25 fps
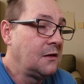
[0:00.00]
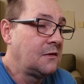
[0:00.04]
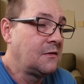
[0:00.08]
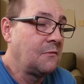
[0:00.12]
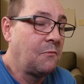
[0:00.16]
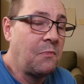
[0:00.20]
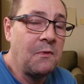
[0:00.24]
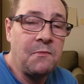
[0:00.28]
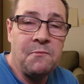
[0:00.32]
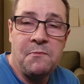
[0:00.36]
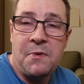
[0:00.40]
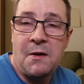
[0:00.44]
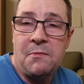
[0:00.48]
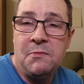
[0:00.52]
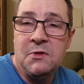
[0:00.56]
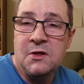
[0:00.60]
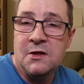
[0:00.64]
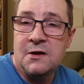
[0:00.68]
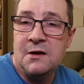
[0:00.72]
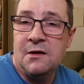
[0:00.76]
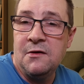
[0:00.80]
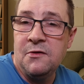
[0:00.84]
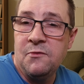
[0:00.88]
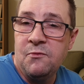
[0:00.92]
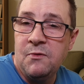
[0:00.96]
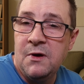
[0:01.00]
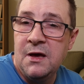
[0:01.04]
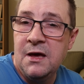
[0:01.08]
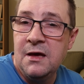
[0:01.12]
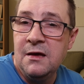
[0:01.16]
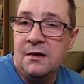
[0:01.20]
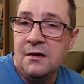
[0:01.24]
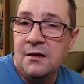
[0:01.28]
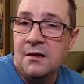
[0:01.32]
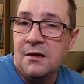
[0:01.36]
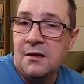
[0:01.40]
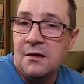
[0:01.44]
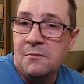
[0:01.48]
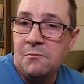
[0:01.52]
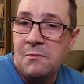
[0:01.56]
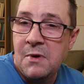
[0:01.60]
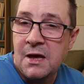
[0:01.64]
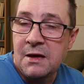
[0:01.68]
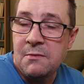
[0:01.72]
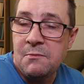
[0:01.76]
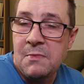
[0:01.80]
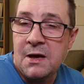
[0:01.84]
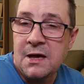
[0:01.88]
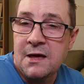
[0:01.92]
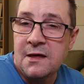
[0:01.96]
So but publish it elsewhere.
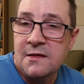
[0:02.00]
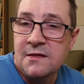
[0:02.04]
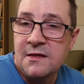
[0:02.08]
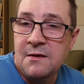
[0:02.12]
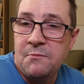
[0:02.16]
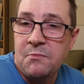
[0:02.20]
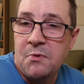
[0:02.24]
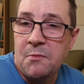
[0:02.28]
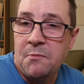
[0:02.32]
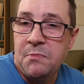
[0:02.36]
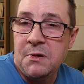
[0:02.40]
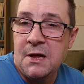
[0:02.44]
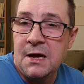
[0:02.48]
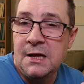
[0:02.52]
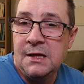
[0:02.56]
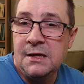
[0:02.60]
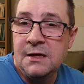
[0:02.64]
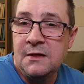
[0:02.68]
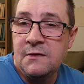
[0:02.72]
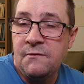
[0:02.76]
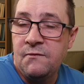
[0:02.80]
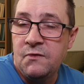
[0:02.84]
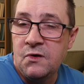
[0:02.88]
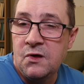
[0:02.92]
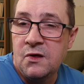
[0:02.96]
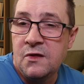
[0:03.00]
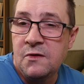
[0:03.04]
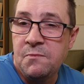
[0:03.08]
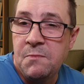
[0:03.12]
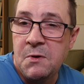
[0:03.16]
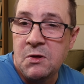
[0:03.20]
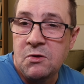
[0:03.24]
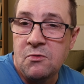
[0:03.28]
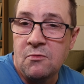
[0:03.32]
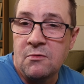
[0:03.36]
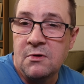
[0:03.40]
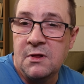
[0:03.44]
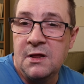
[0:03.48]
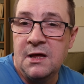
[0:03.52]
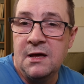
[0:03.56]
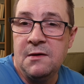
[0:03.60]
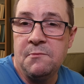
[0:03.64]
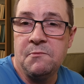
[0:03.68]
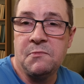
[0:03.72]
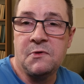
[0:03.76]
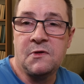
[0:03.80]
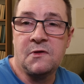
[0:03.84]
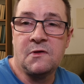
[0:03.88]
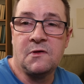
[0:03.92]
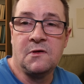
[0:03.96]
Make make a separate playlist for your special
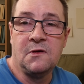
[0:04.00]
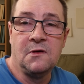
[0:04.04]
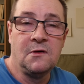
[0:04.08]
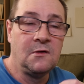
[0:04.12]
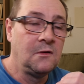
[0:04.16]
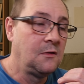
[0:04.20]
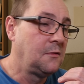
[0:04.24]
clips.